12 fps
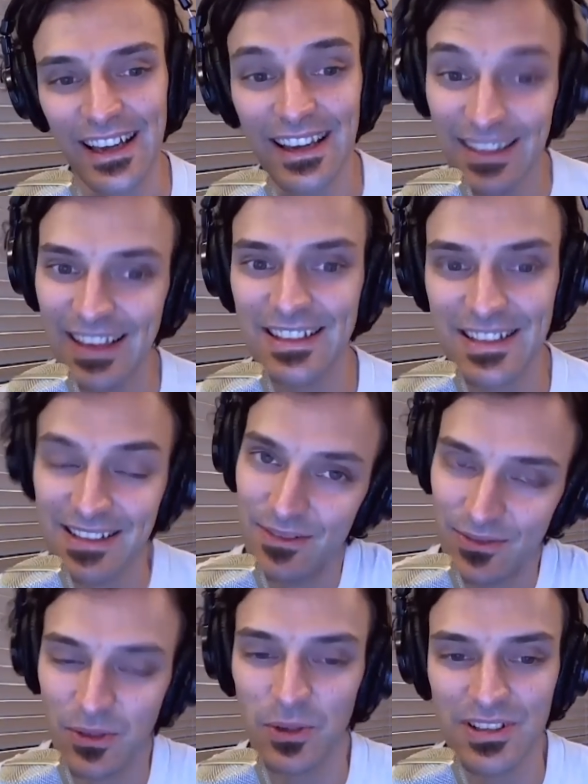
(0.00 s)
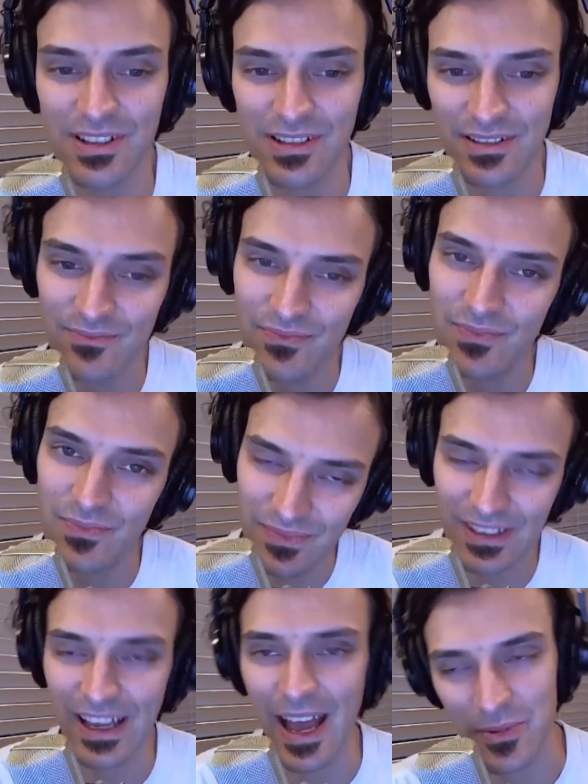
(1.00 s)
and that's, of course,
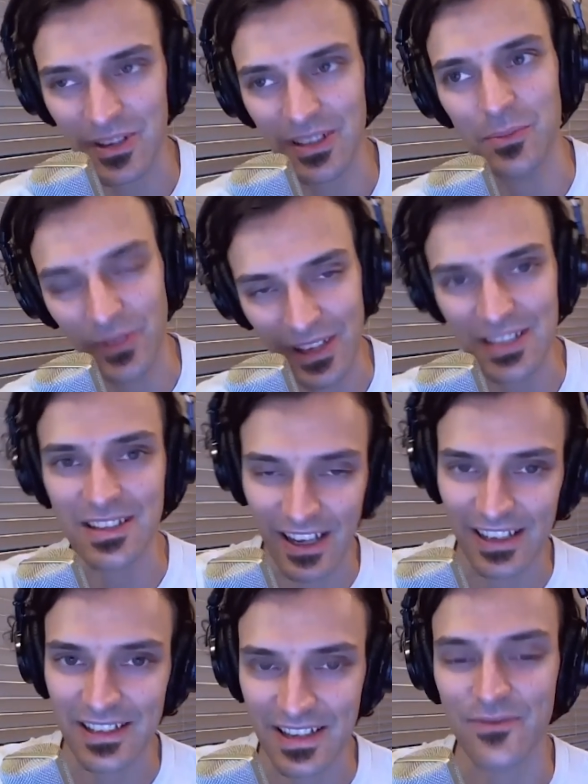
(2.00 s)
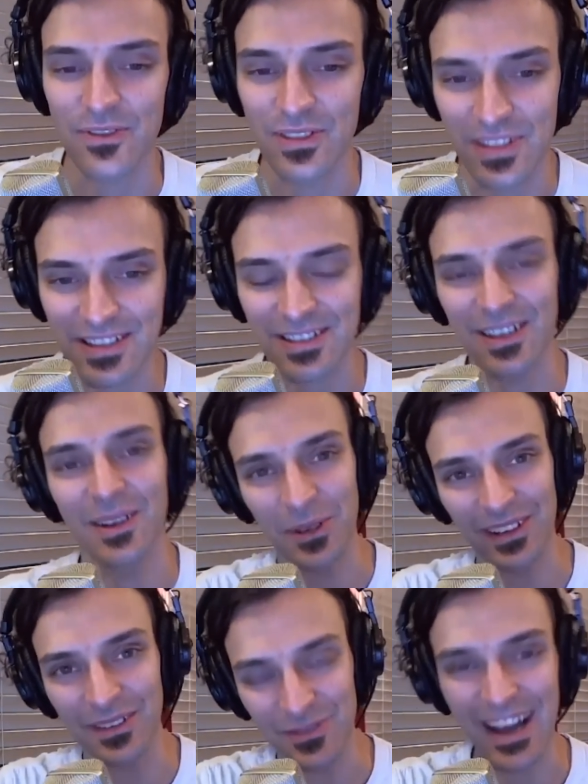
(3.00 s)
happening in places like San Francisco,
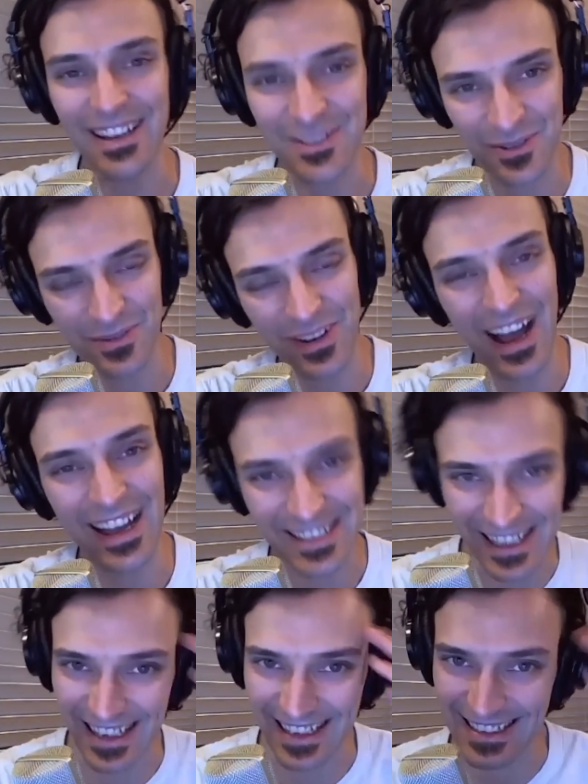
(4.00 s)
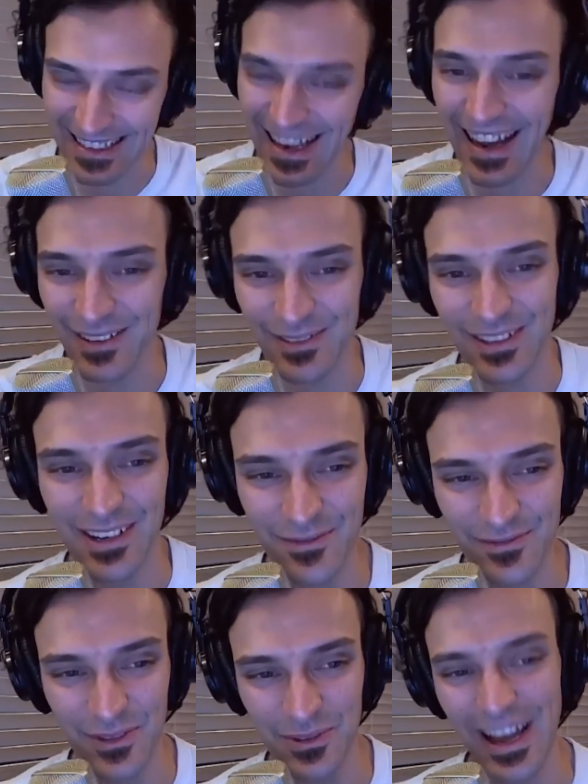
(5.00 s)
where you've got sort of high tech and high kind of
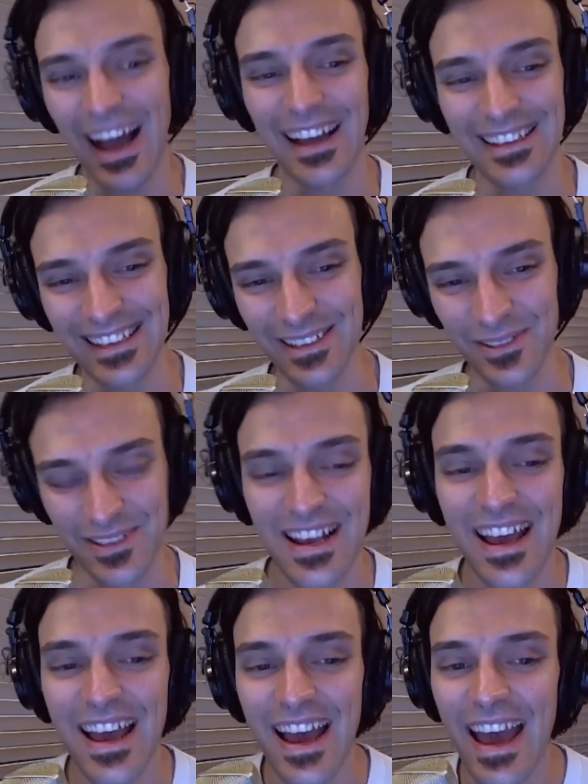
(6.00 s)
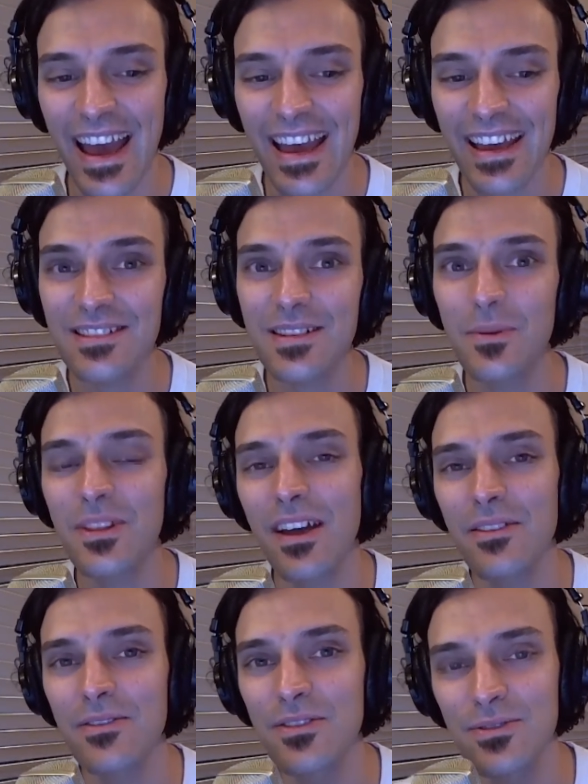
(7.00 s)
food ideals. And some of the
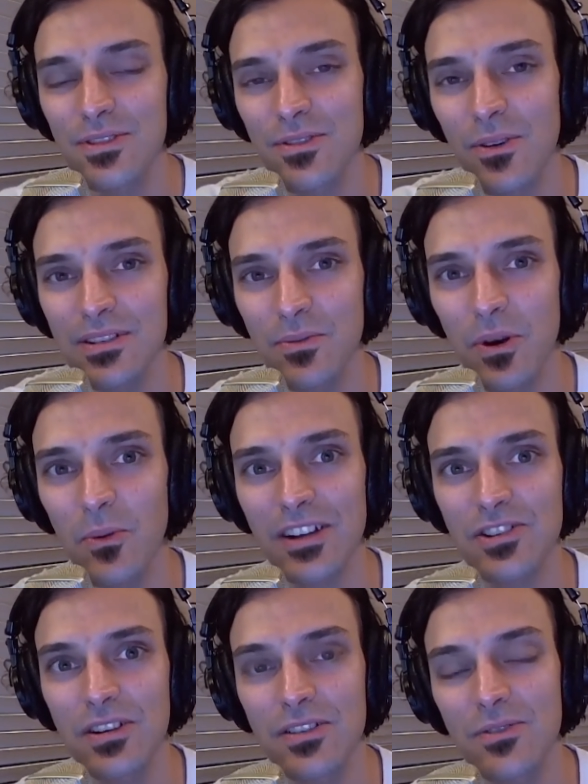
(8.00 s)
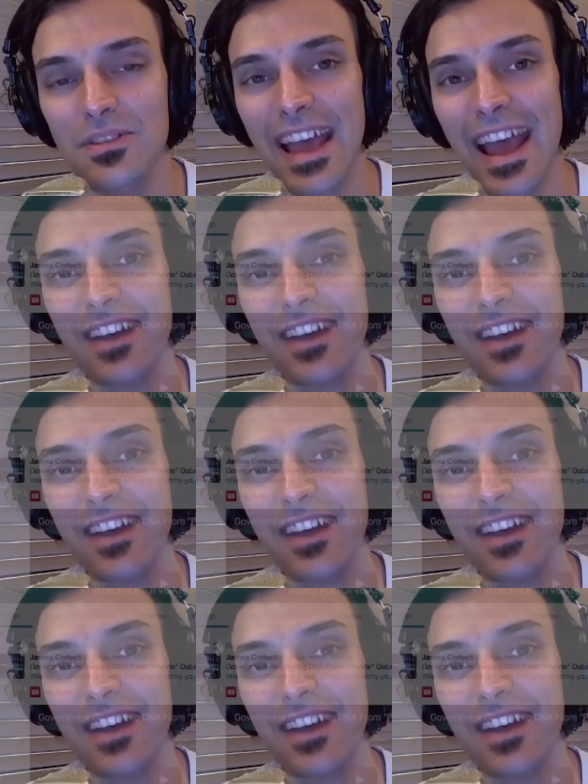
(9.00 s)
other news stories we're watching using